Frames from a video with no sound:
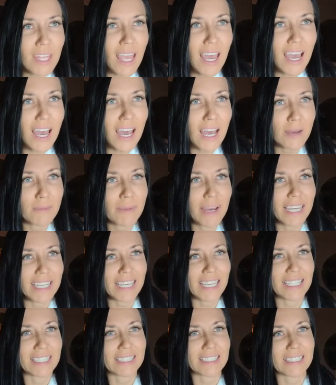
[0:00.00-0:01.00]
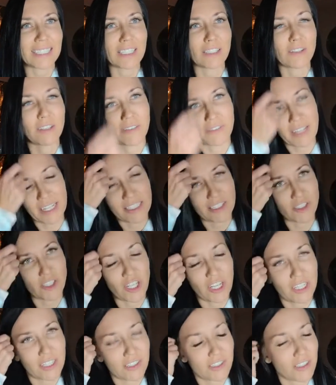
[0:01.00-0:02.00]
I can't see if that's
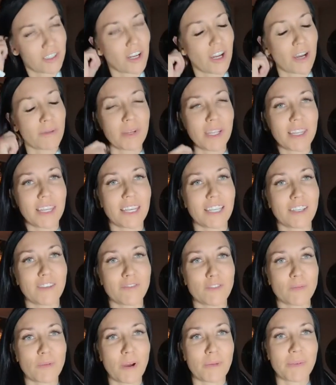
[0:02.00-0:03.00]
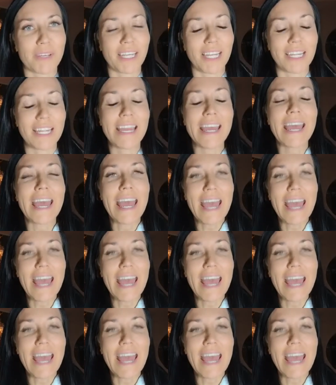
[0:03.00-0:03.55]
Janice or not, but thank you for popping in.